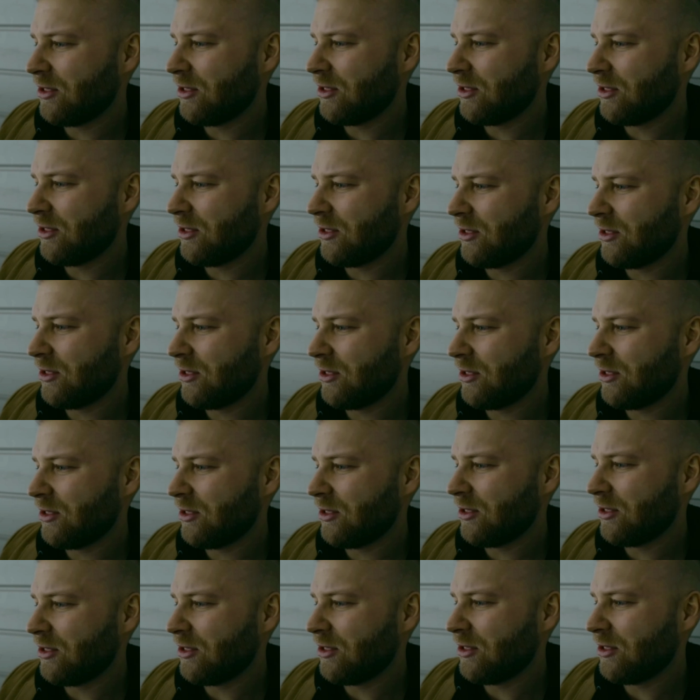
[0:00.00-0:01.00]

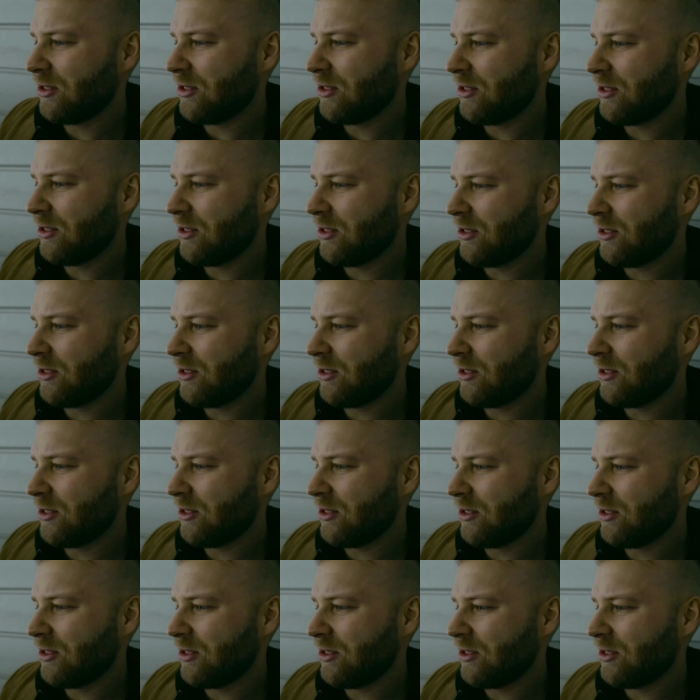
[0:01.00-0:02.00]

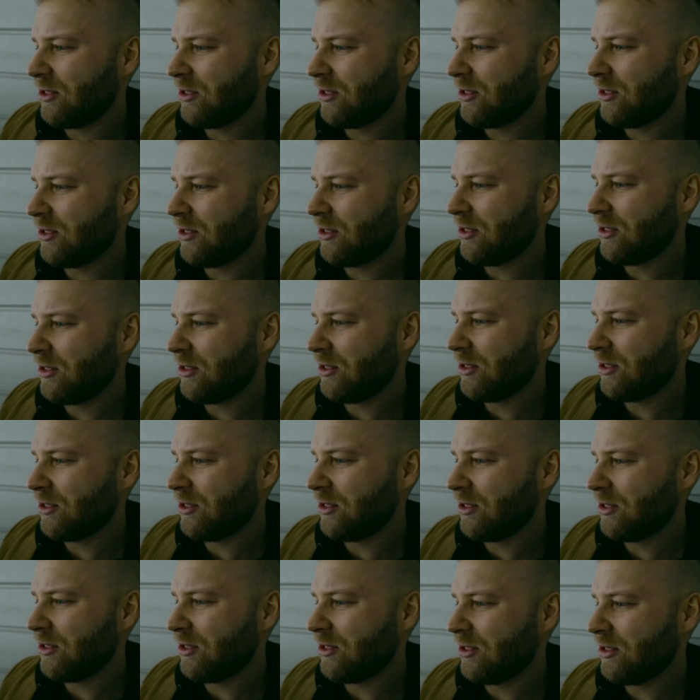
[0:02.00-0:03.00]

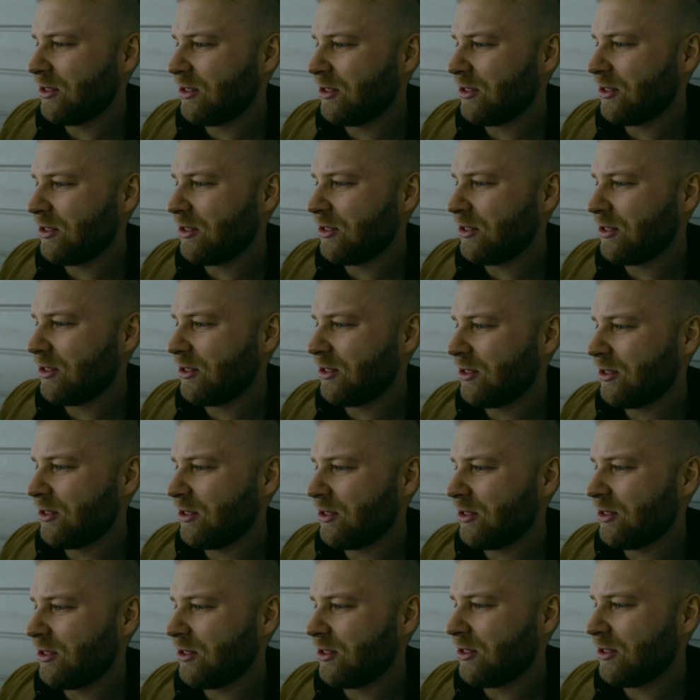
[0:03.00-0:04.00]

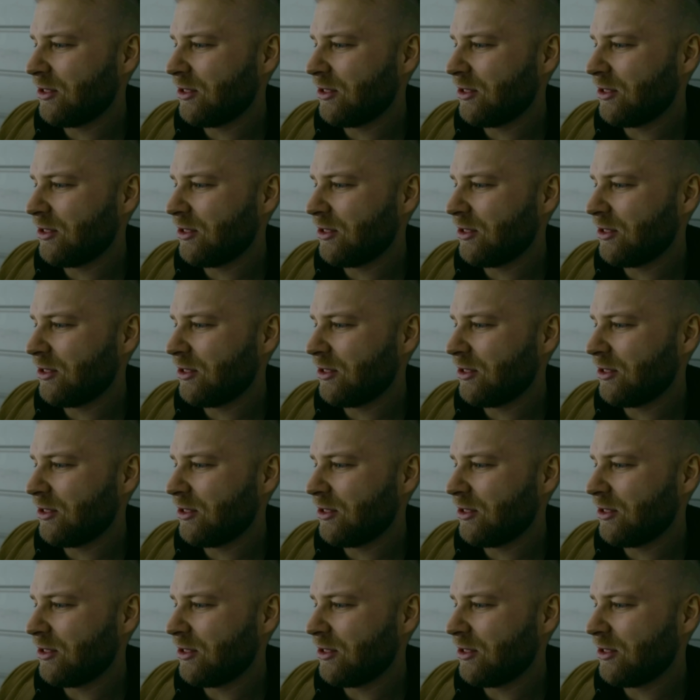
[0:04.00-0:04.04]
(not speaking)